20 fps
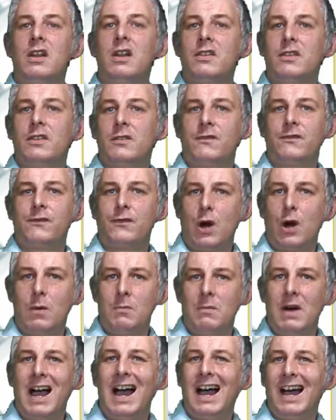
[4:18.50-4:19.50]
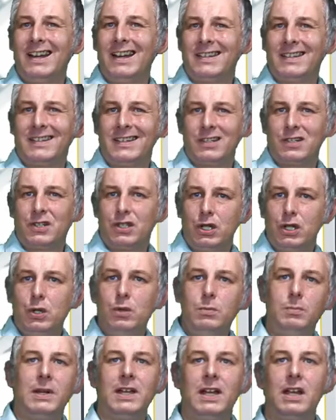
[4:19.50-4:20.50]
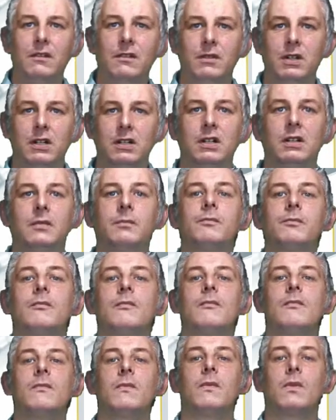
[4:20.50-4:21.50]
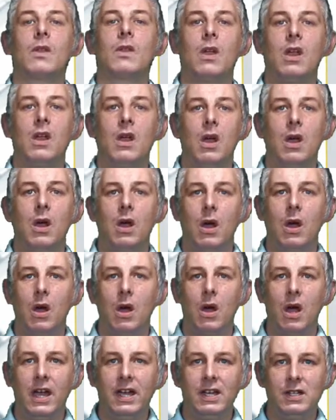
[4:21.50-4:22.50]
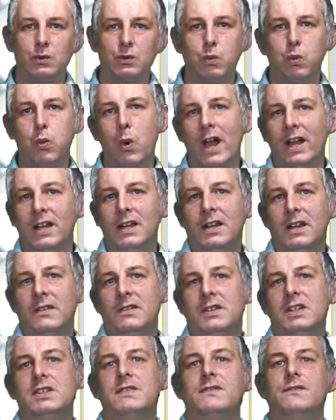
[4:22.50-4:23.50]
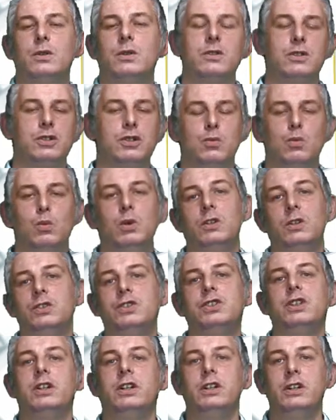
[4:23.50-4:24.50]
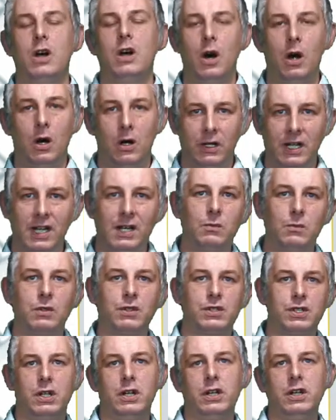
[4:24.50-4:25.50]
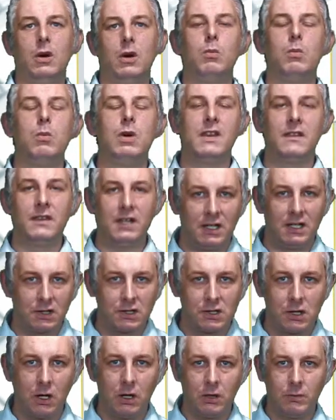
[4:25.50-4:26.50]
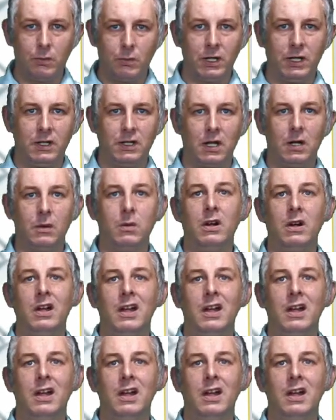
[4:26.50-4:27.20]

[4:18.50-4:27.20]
The from and to period is when this function will turn on. It will turn on within a time window.